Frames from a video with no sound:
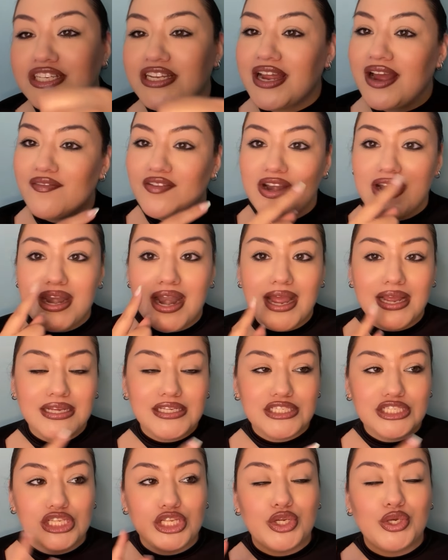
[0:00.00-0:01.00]
gonna have a nice
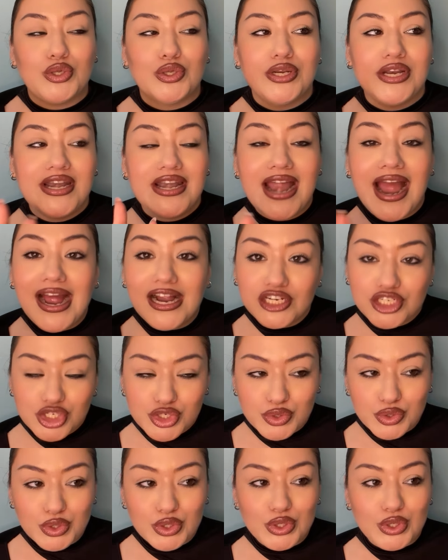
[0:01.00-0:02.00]
little
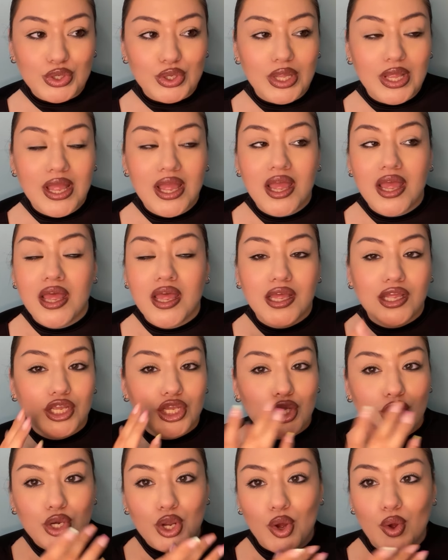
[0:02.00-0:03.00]
natural,
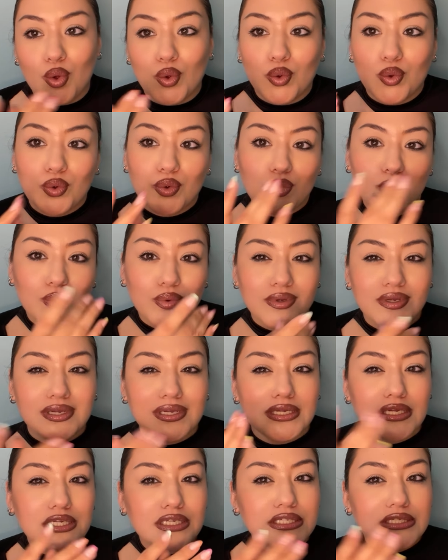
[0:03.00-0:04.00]
you know,
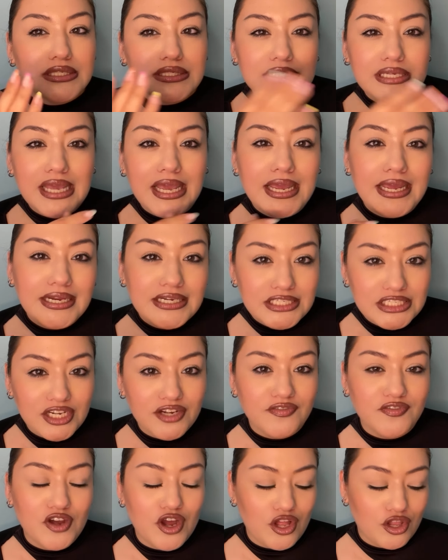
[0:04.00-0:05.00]
hint of
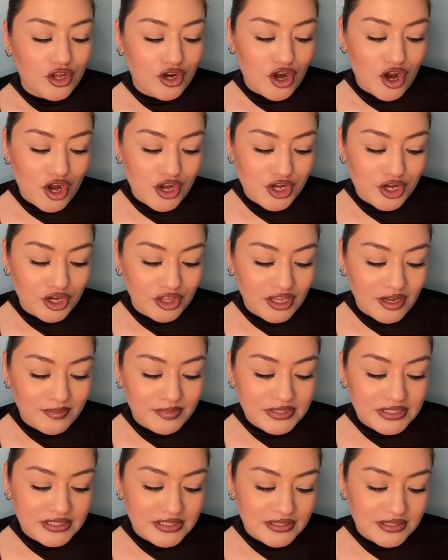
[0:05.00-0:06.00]
color on your
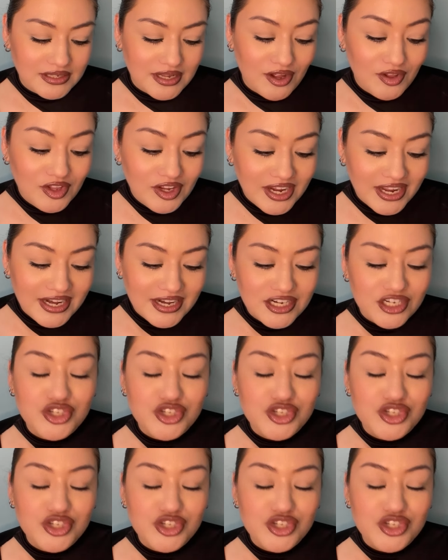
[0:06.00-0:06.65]
lips. Oh, look at it, it